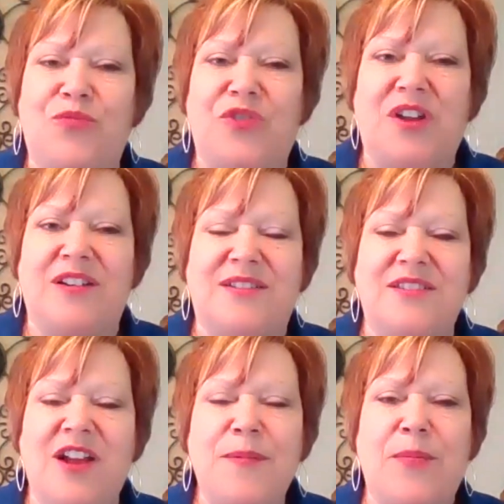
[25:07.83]
The
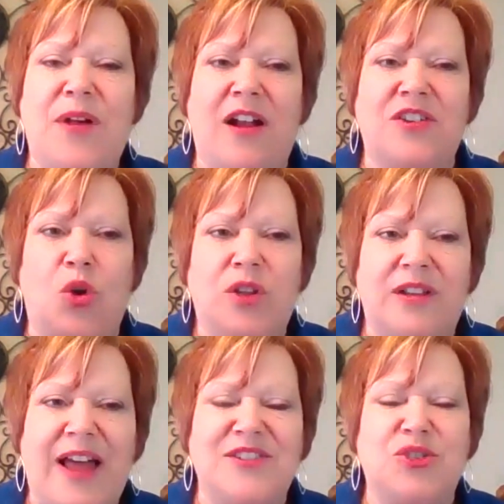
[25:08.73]
young people are told
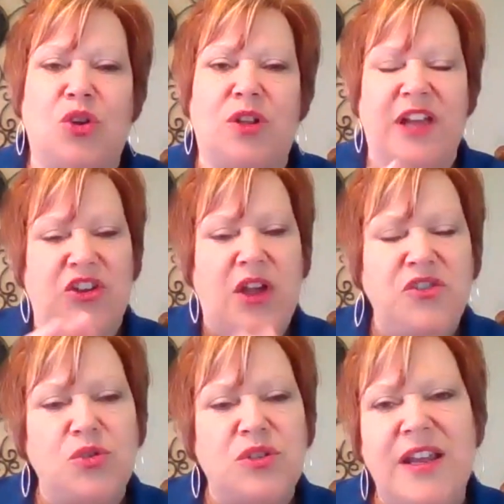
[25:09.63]
a lot in school, like you have
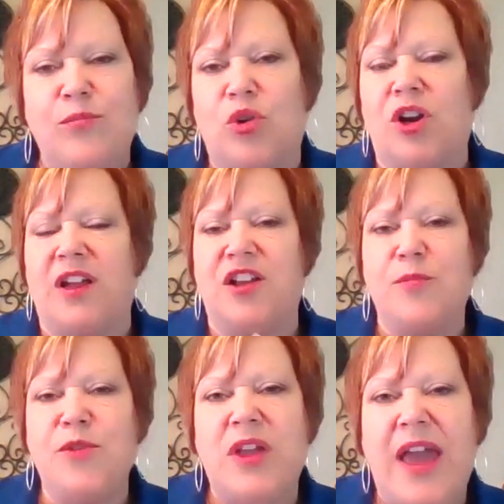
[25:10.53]
to do teamwork and
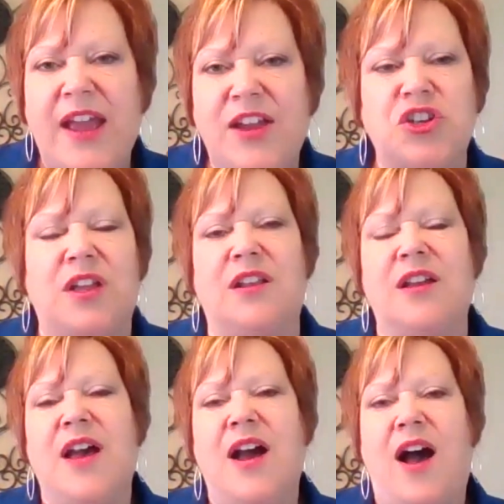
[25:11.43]

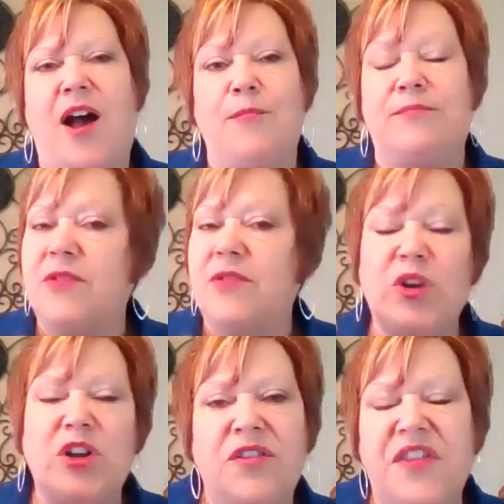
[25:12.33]
communication,
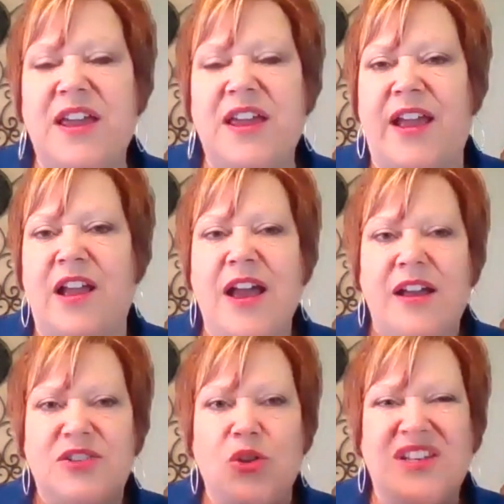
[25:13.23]
critical thinking.
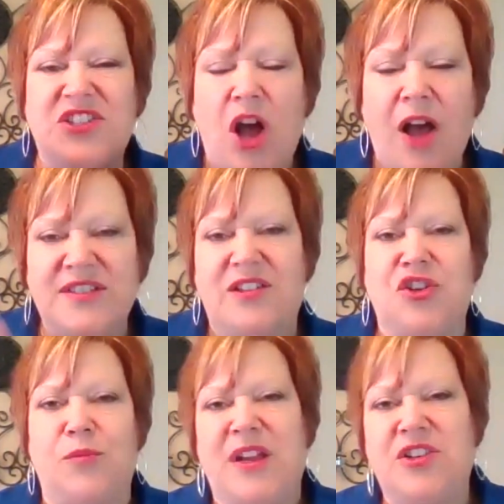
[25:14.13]
So these soft
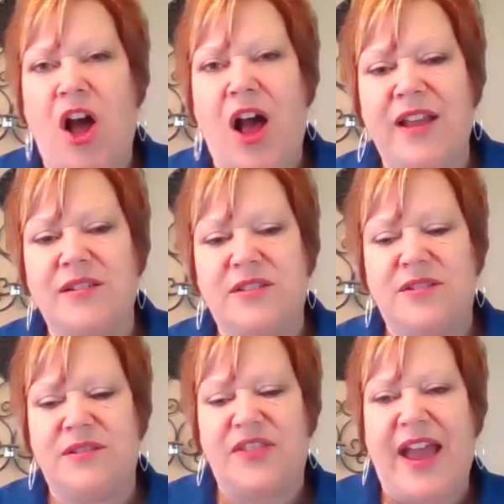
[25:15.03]
skills are being taught
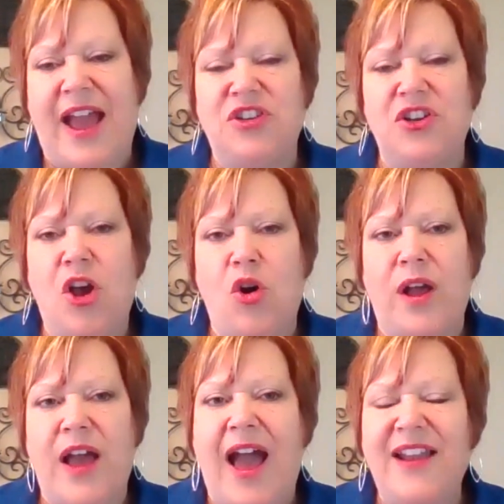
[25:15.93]
that they have to
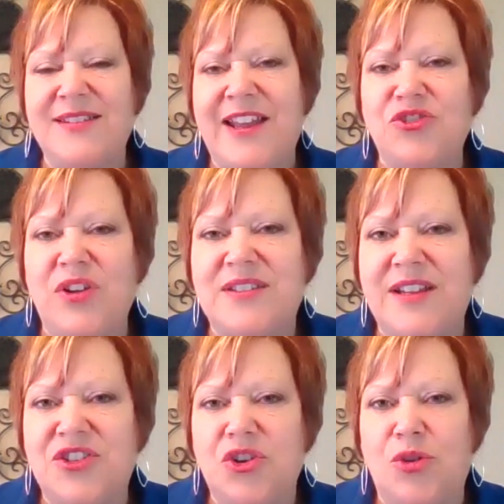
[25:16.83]
know. How does that
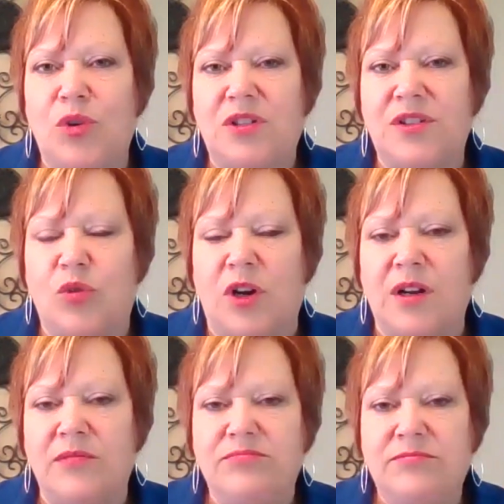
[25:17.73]
translate to your world of
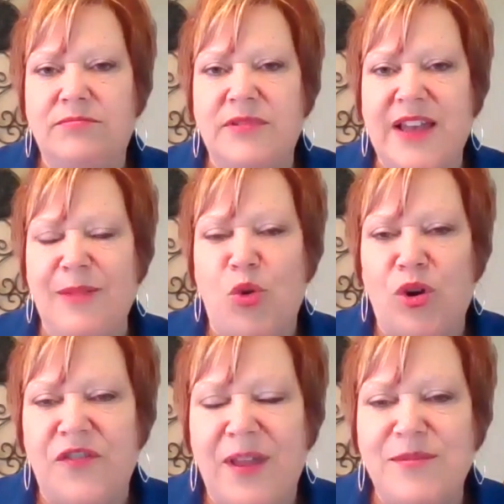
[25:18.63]
work? Is that
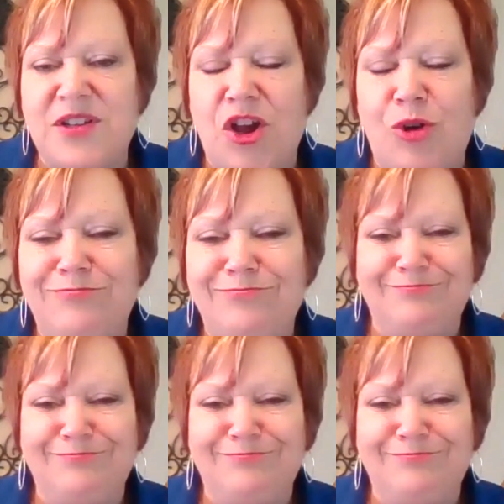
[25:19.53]
important for them to know?